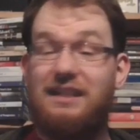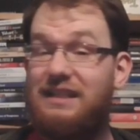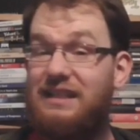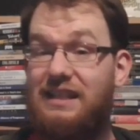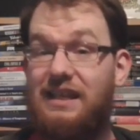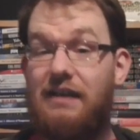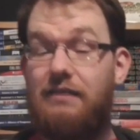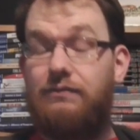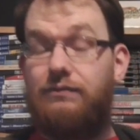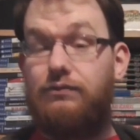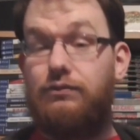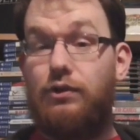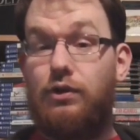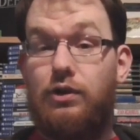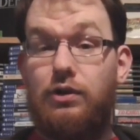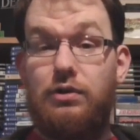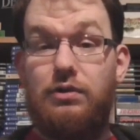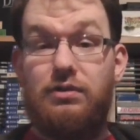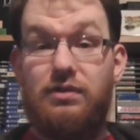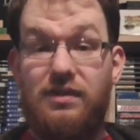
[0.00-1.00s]
and like get
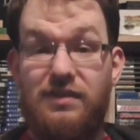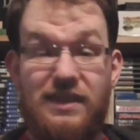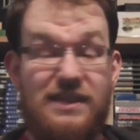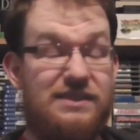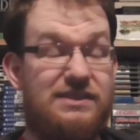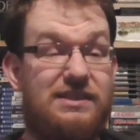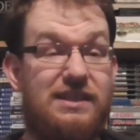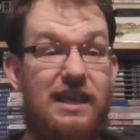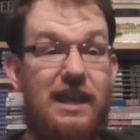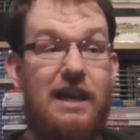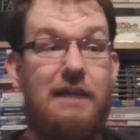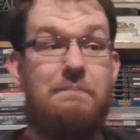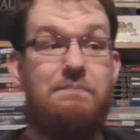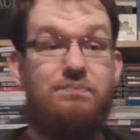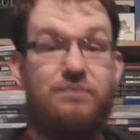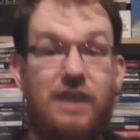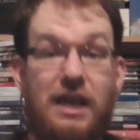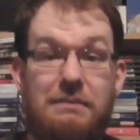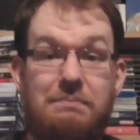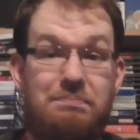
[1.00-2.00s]
through this
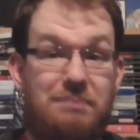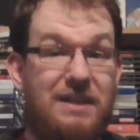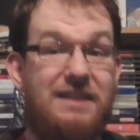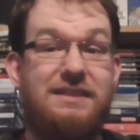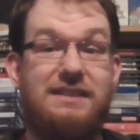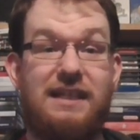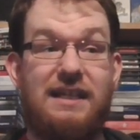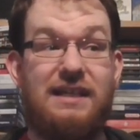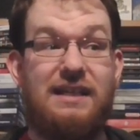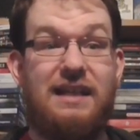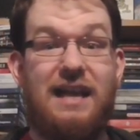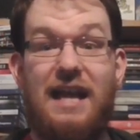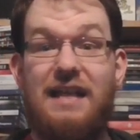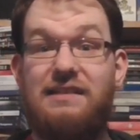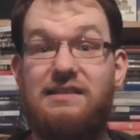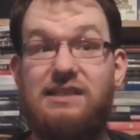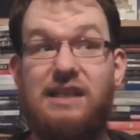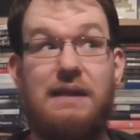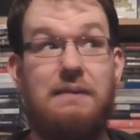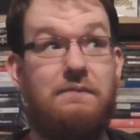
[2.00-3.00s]
game and beat it
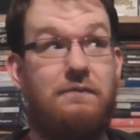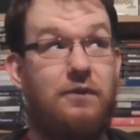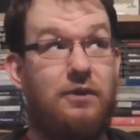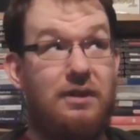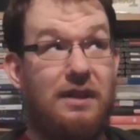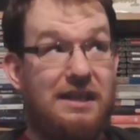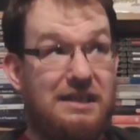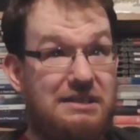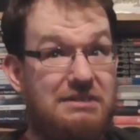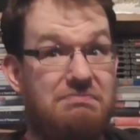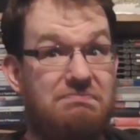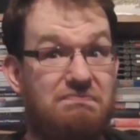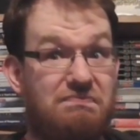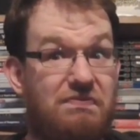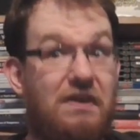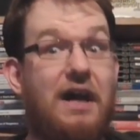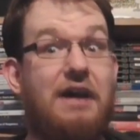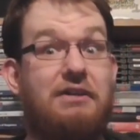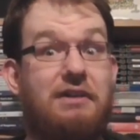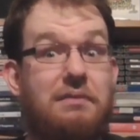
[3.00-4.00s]
in time for like
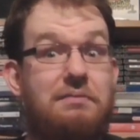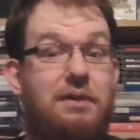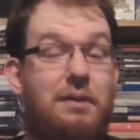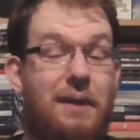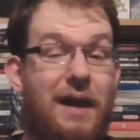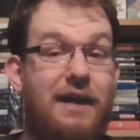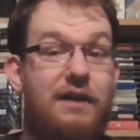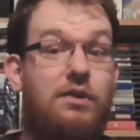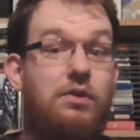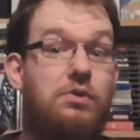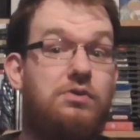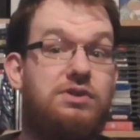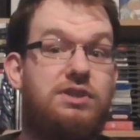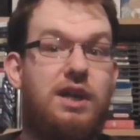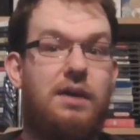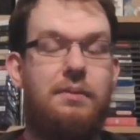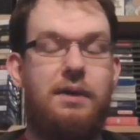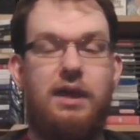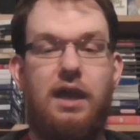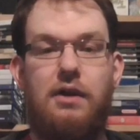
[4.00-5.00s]
Fire Emblem Echoes
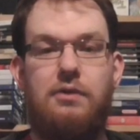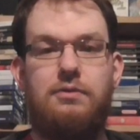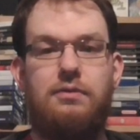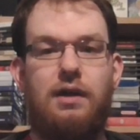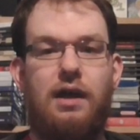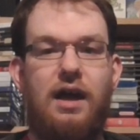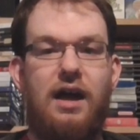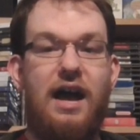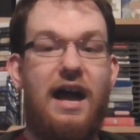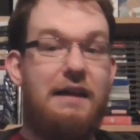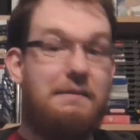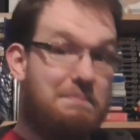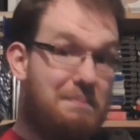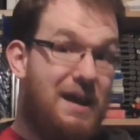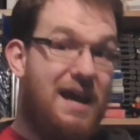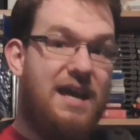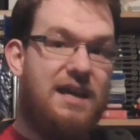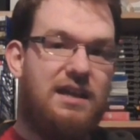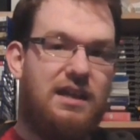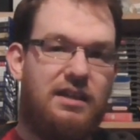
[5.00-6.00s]
coming out in
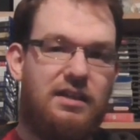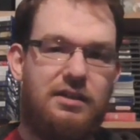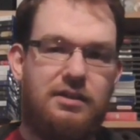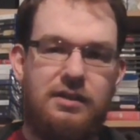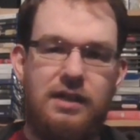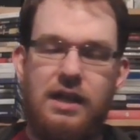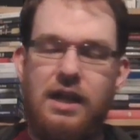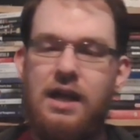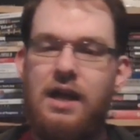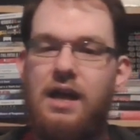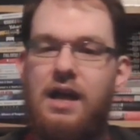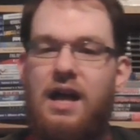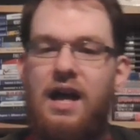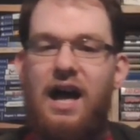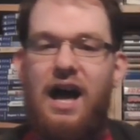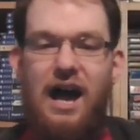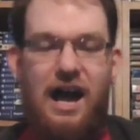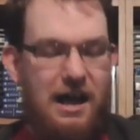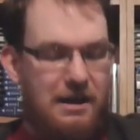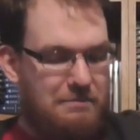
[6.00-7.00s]
May, you know?
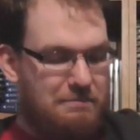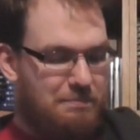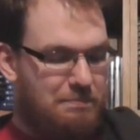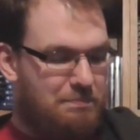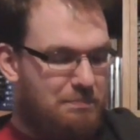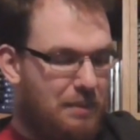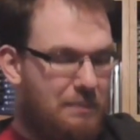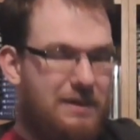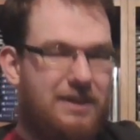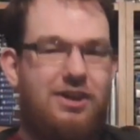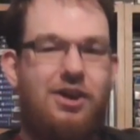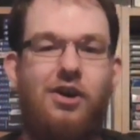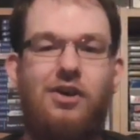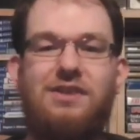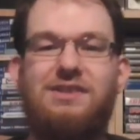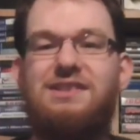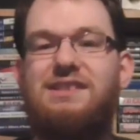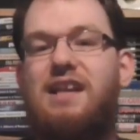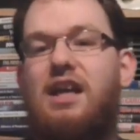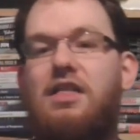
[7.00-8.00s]
But
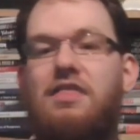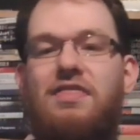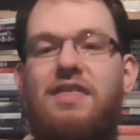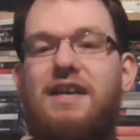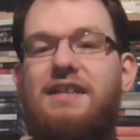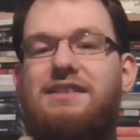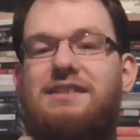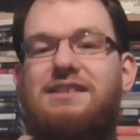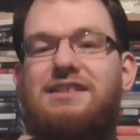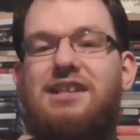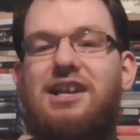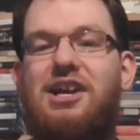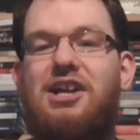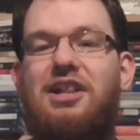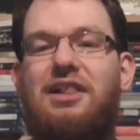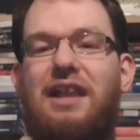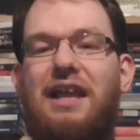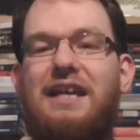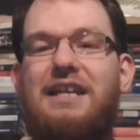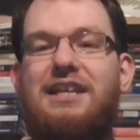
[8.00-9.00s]
because this
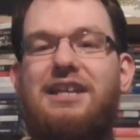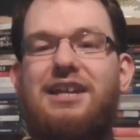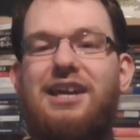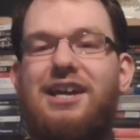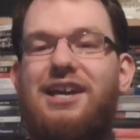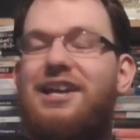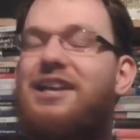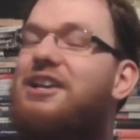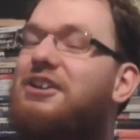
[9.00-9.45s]
like